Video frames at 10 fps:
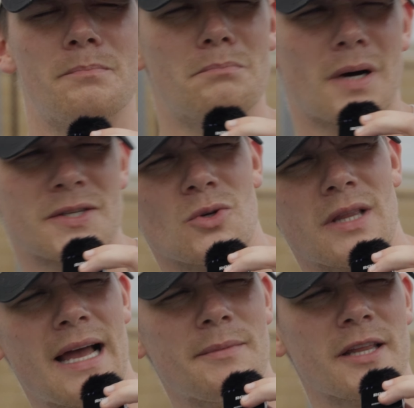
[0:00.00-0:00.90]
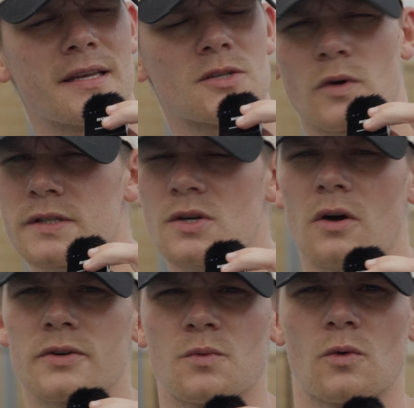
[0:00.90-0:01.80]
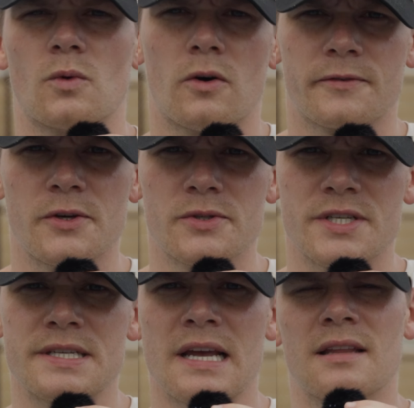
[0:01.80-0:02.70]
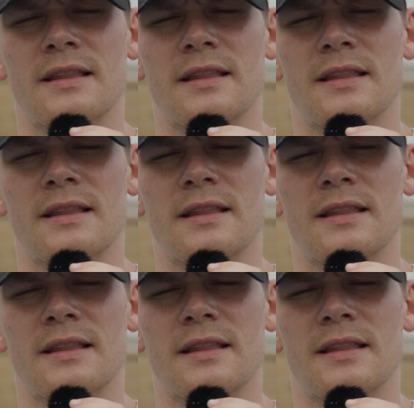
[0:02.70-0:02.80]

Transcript: Muscle Lab, I think is what it's called, is what Rolf uses,